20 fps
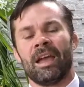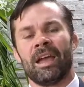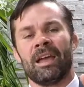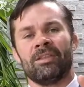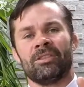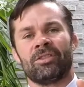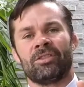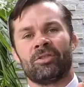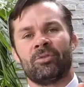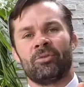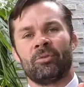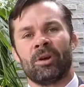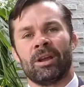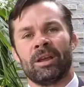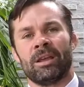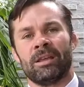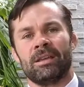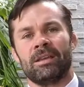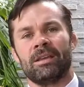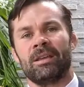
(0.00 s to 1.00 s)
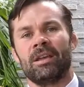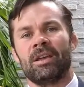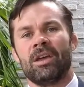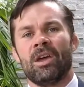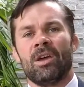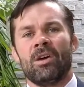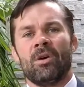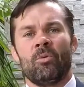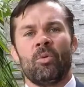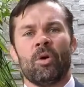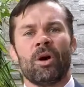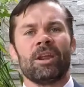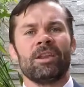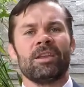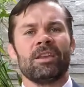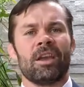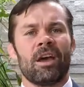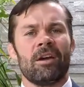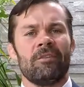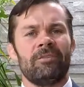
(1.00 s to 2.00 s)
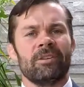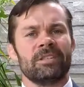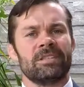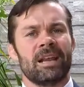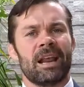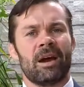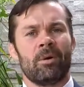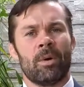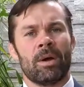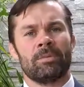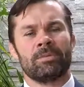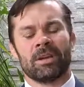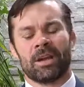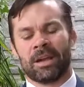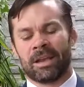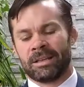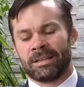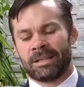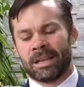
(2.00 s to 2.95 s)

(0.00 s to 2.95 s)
And 3, why don't you go visit our website at